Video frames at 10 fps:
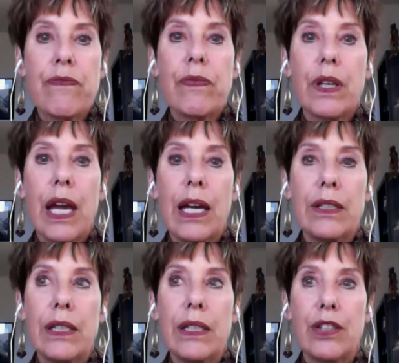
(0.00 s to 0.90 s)

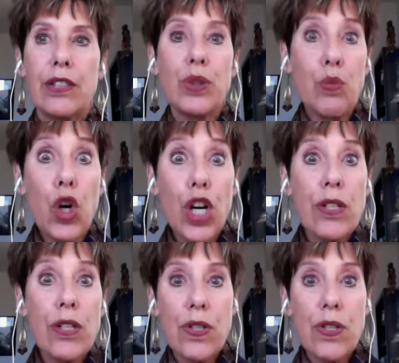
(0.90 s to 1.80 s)
and good
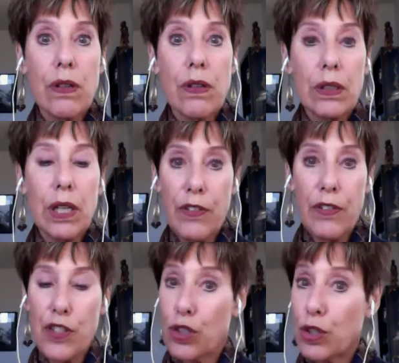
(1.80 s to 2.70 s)
works. If
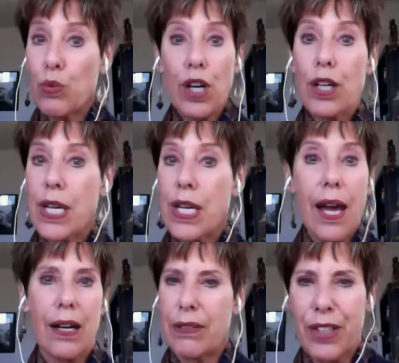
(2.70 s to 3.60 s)
it's good works,
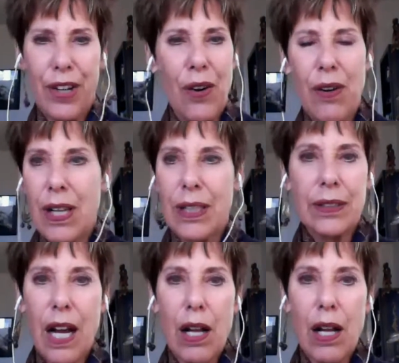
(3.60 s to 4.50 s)
yeah, you know,
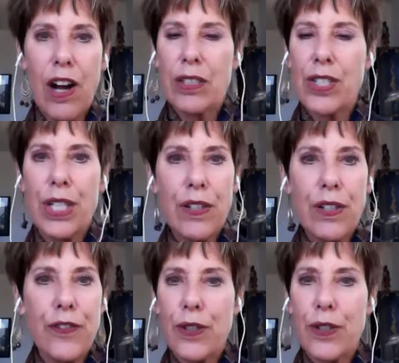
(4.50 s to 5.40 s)
I'll
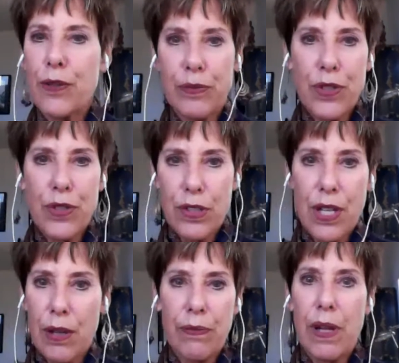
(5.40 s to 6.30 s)
volunteer for
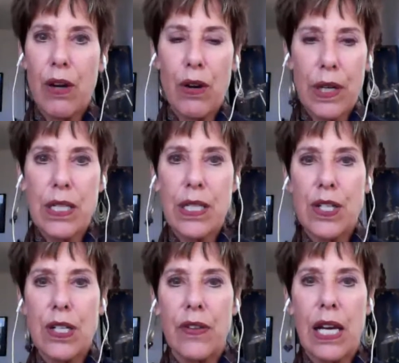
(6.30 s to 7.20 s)
some
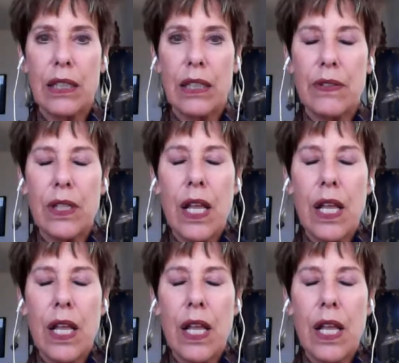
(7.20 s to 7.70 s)
organization on that level.